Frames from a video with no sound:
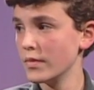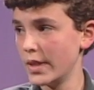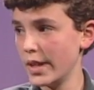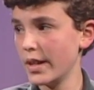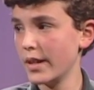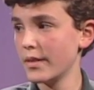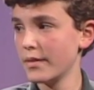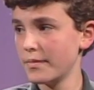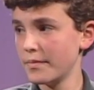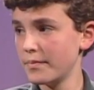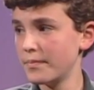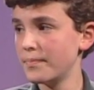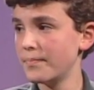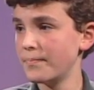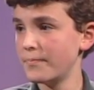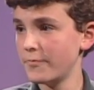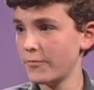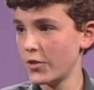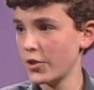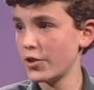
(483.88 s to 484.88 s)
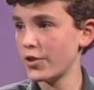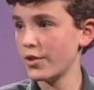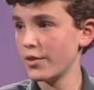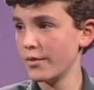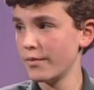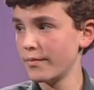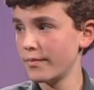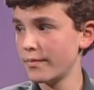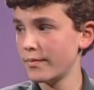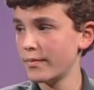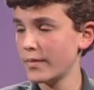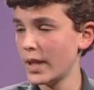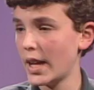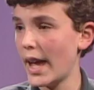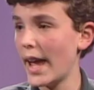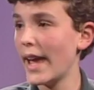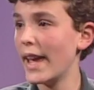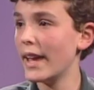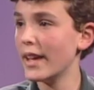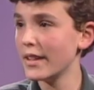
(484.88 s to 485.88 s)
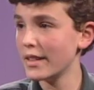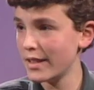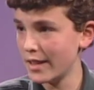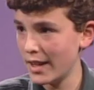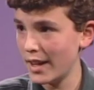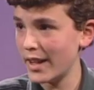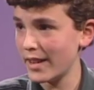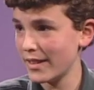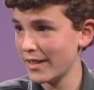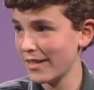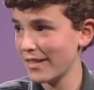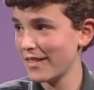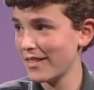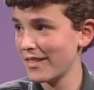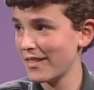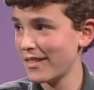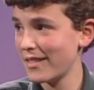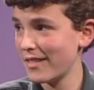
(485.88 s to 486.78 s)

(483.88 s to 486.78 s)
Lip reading: Yeah, for sure. And yet,